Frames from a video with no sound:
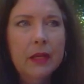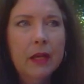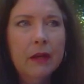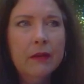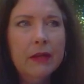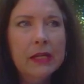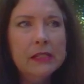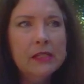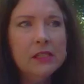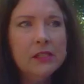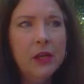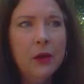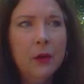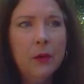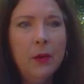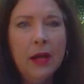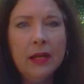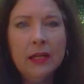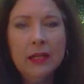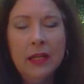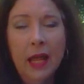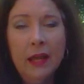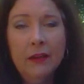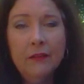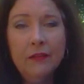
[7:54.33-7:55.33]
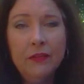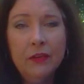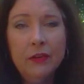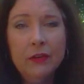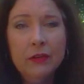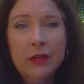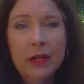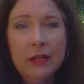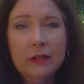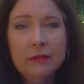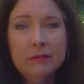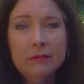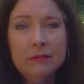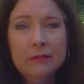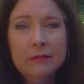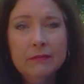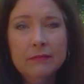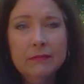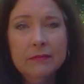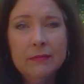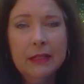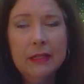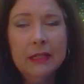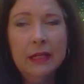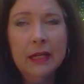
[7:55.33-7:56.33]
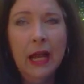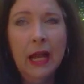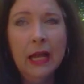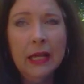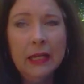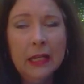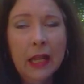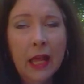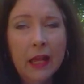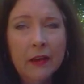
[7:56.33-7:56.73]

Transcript: okay, so I'd like for... I'd